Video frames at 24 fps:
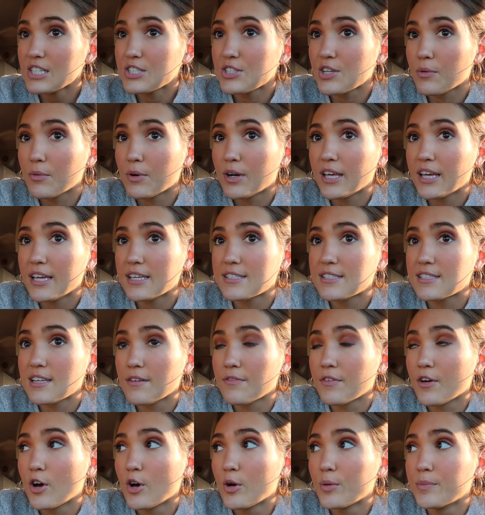So I want to get
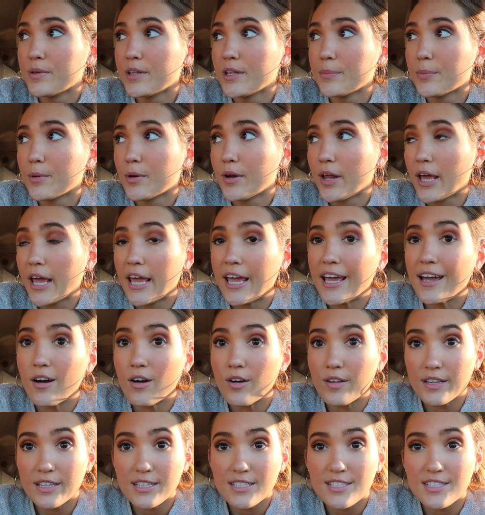stuff at Home Depot to hang
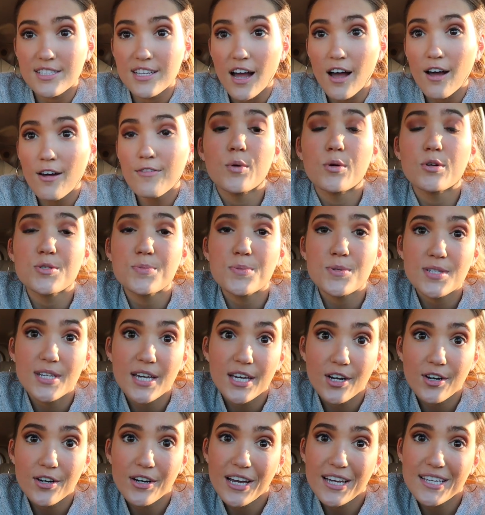all this stuff. We were supposed to
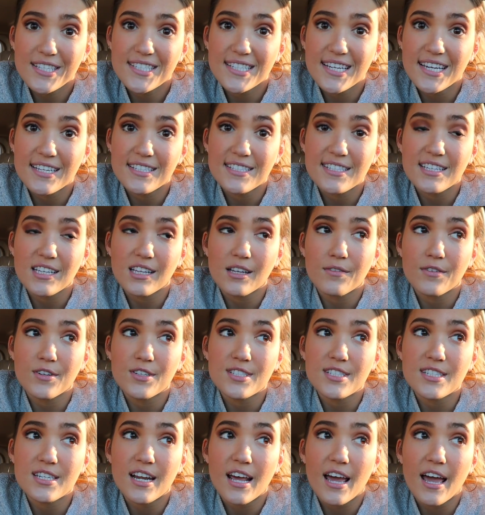get our nightstands
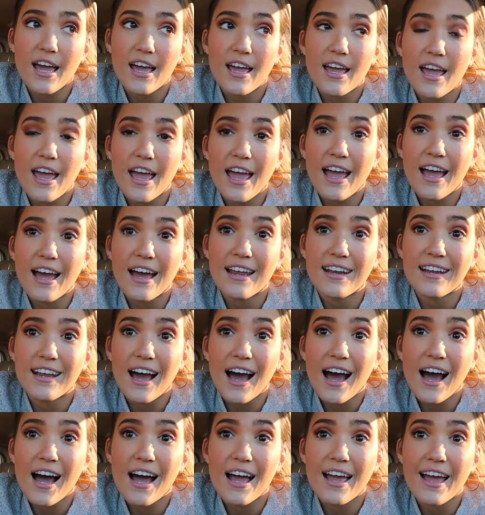delivered today, and
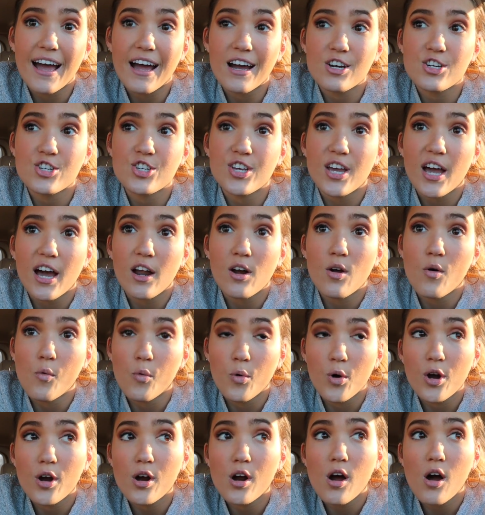I actually had a
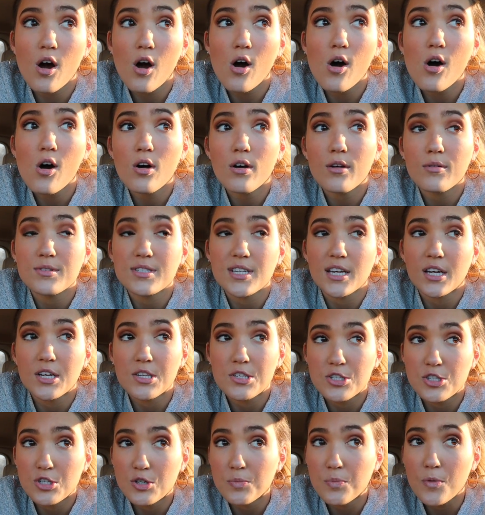work call. It was like
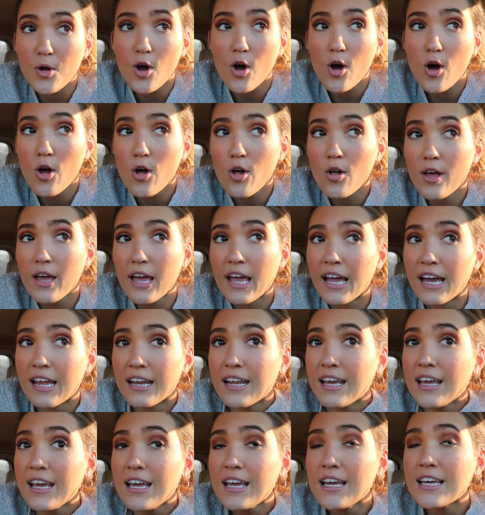a Zoom call,
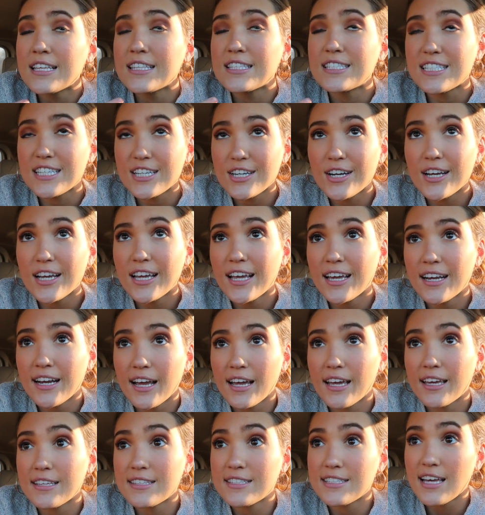and during it
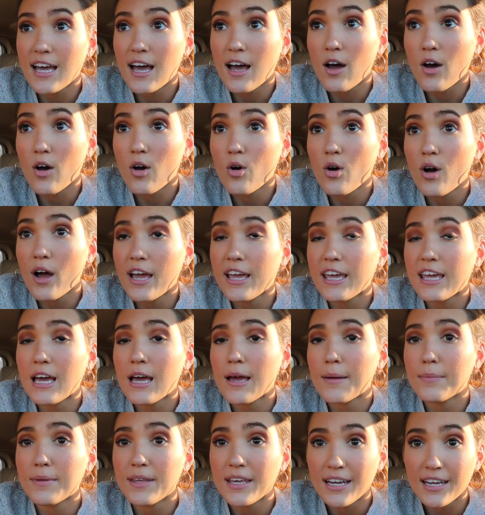I could tell I
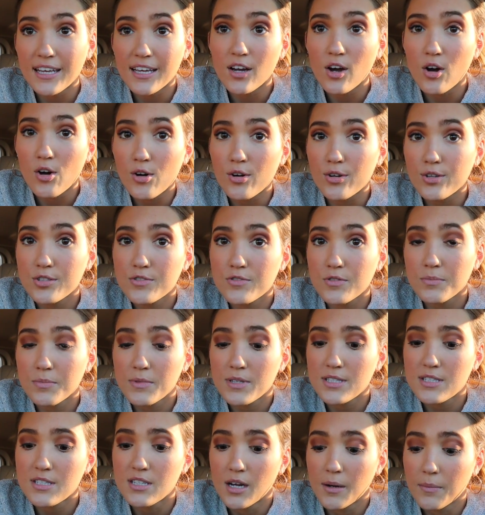kept getting calls from
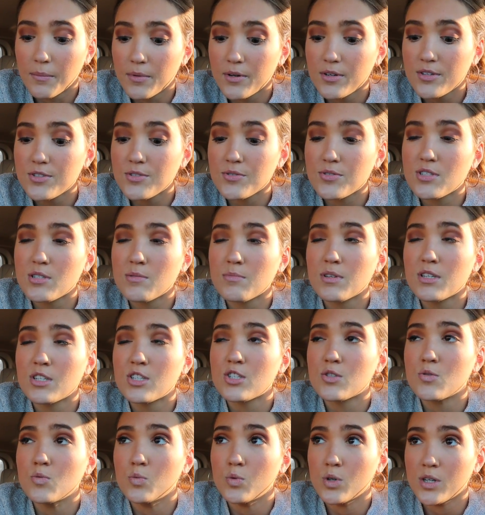this number, so something
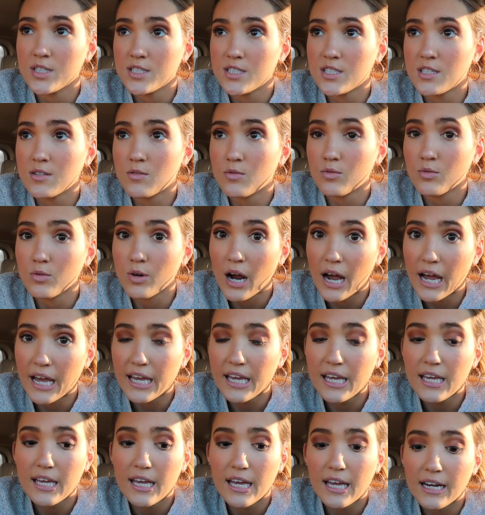just wasn't
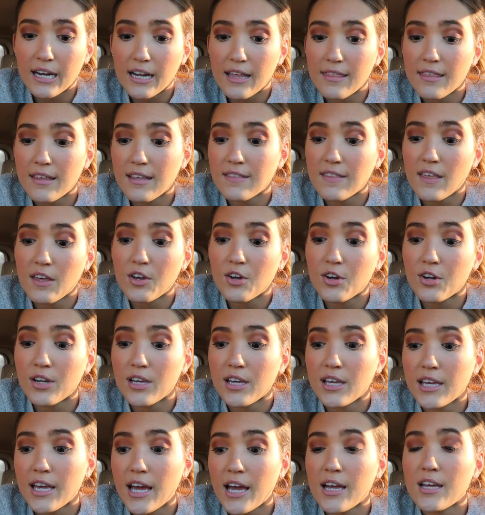right, and I think they
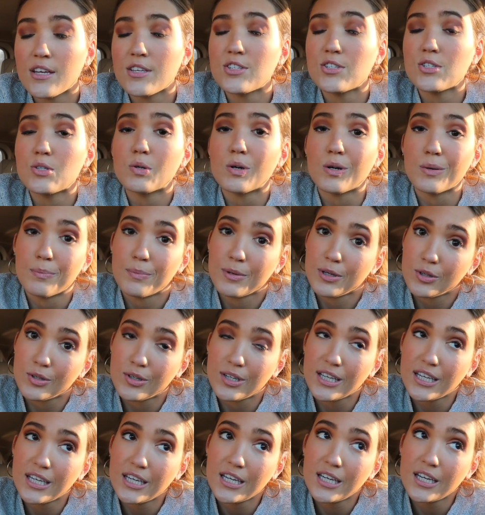couldn't get into our
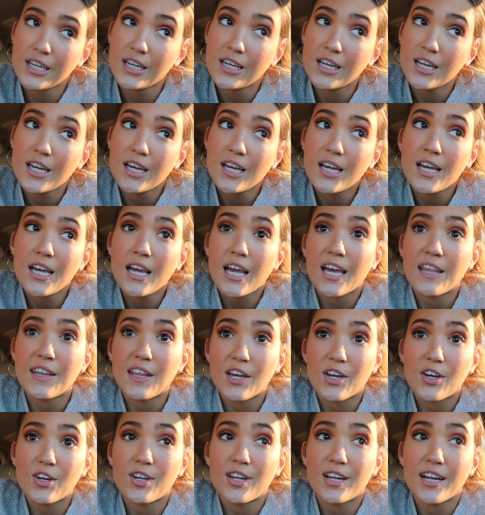building and
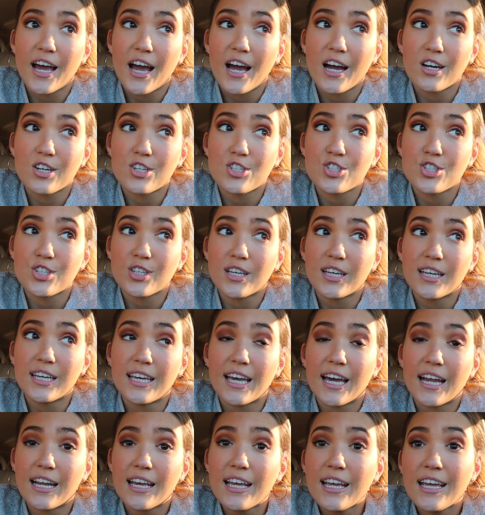they couldn't actually
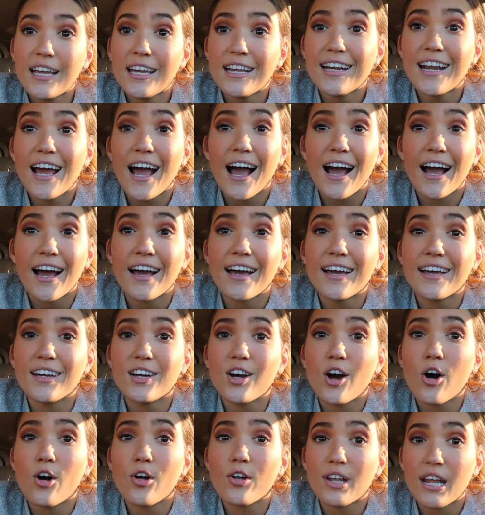get in. I
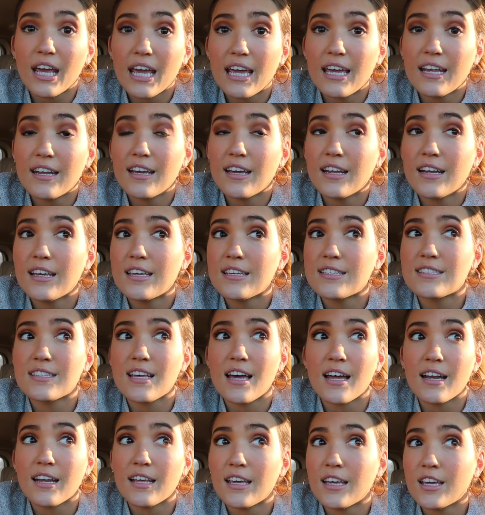called Aiden. He
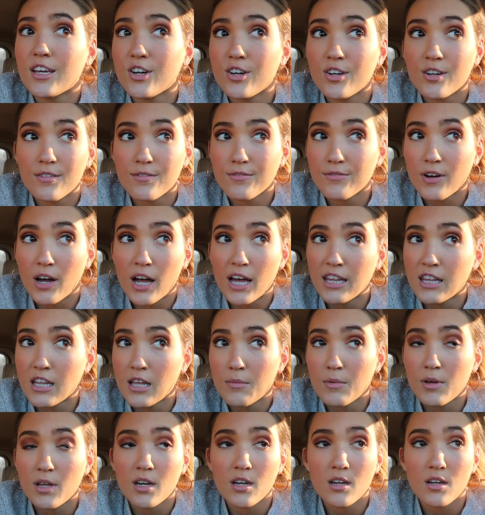said he couldn't find
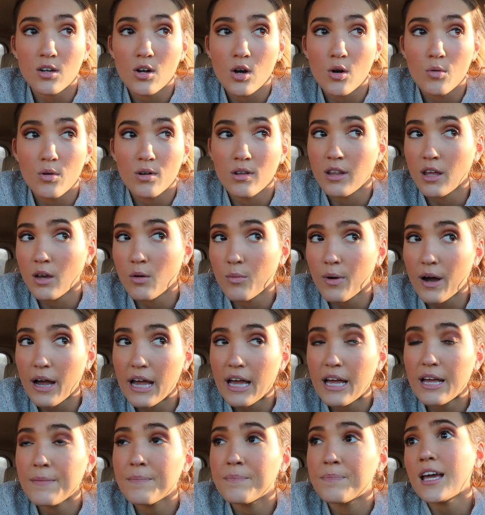them, he didn't know where they
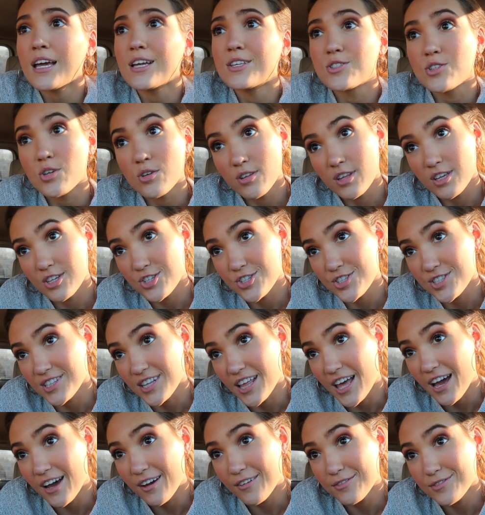went, and so they just
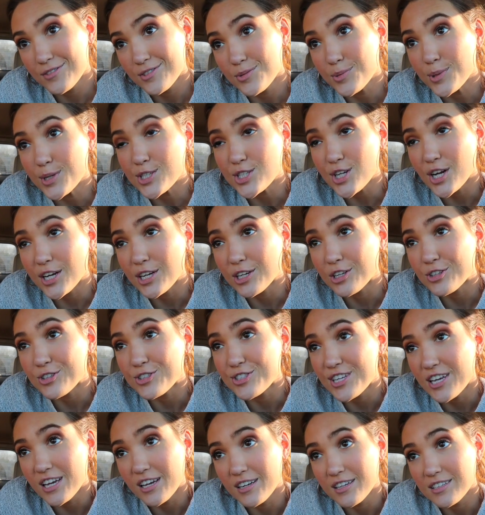left, which I
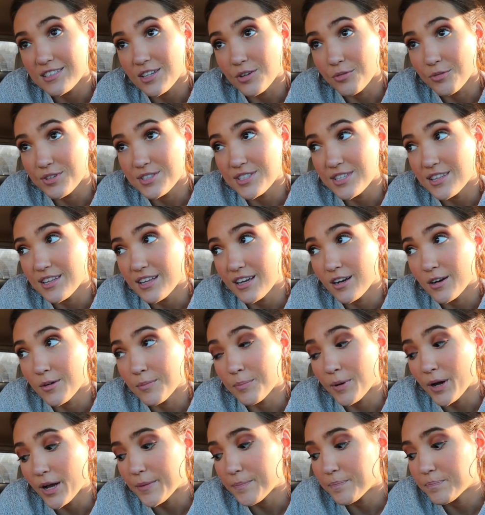understand because I wasn't there,
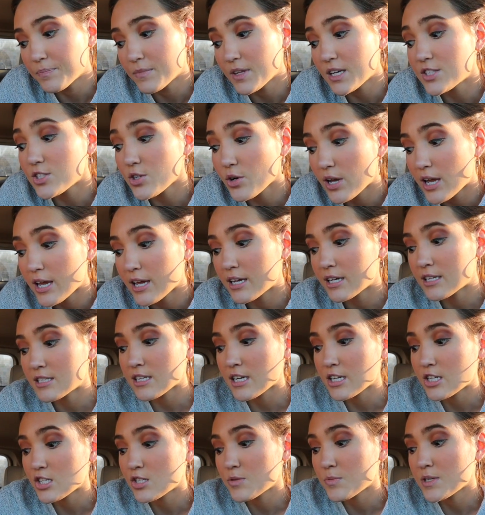but it's okay because
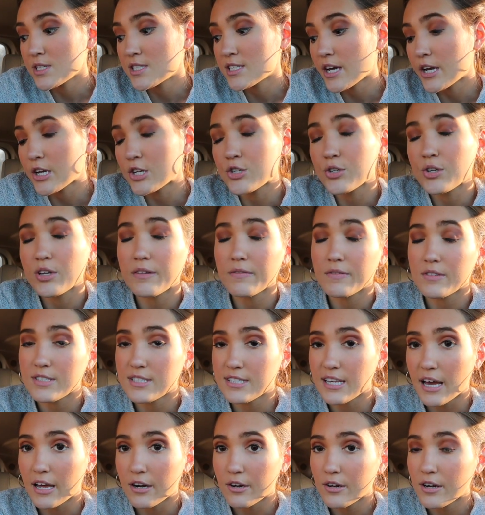I just rescheduled it for
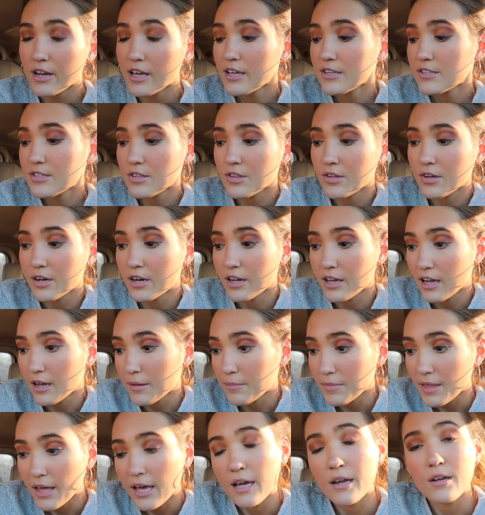Saturday, so they're gonna
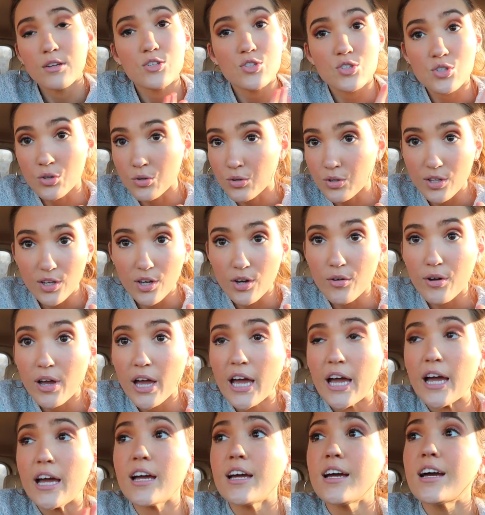come then. It's totally
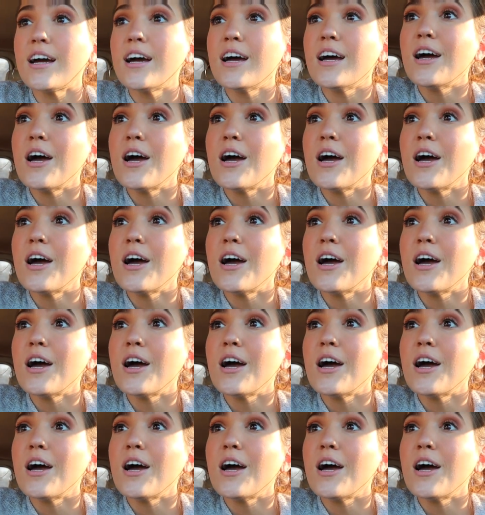okay.